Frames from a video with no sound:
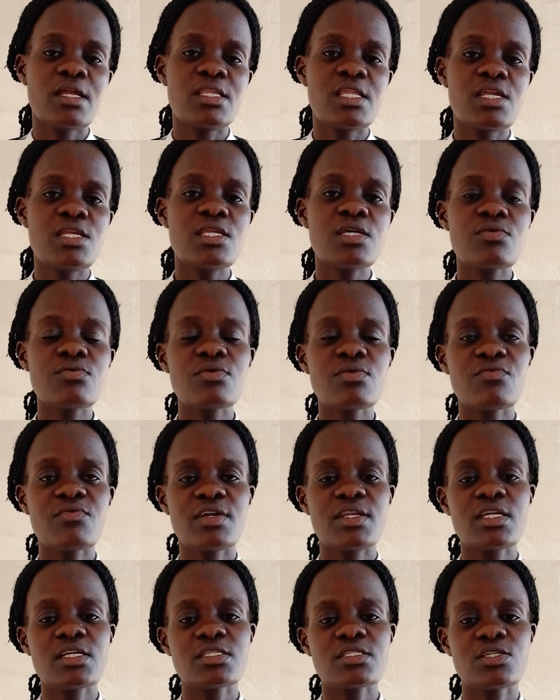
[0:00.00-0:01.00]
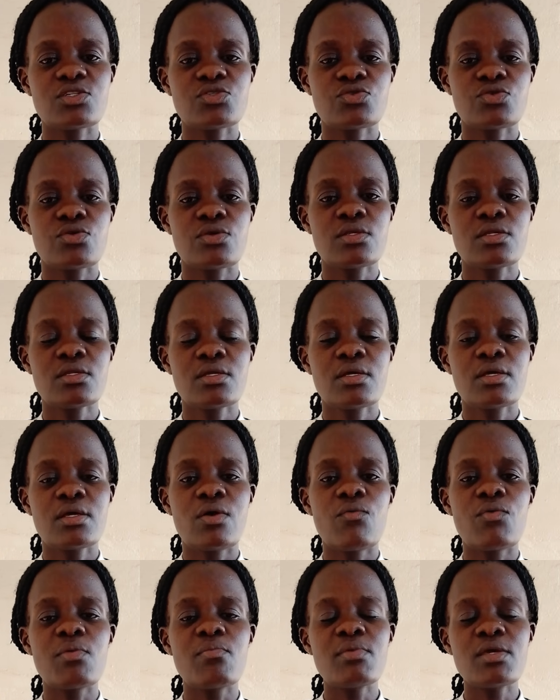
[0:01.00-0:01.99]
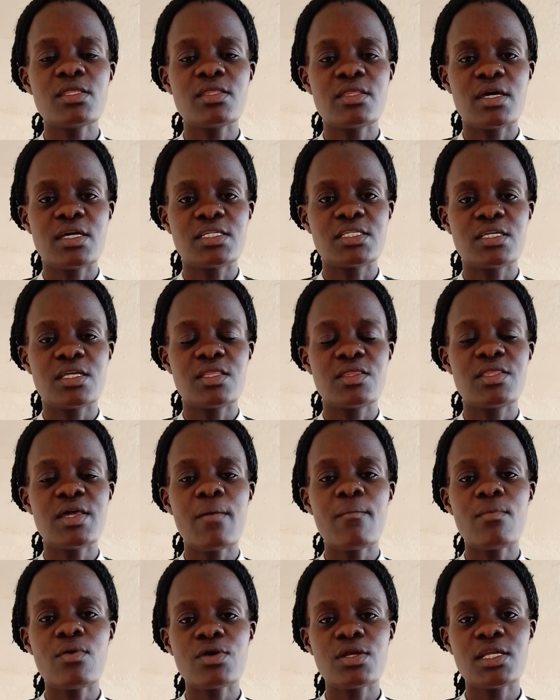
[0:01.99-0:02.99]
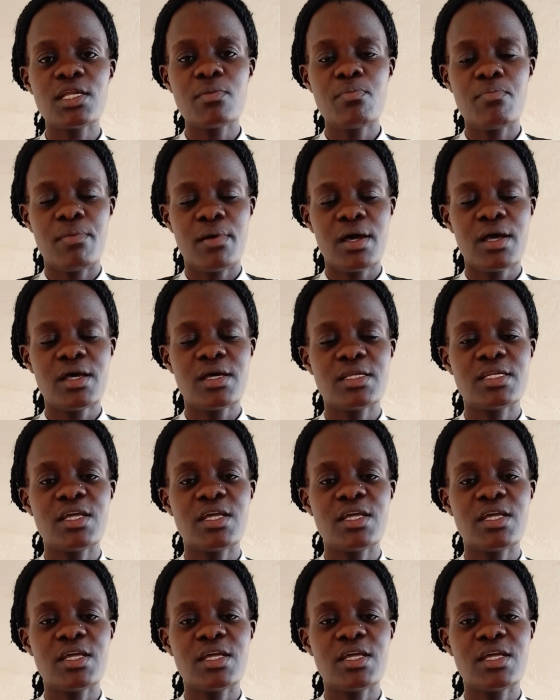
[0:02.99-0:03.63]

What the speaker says: The degree of annexation, we mean that the more deeper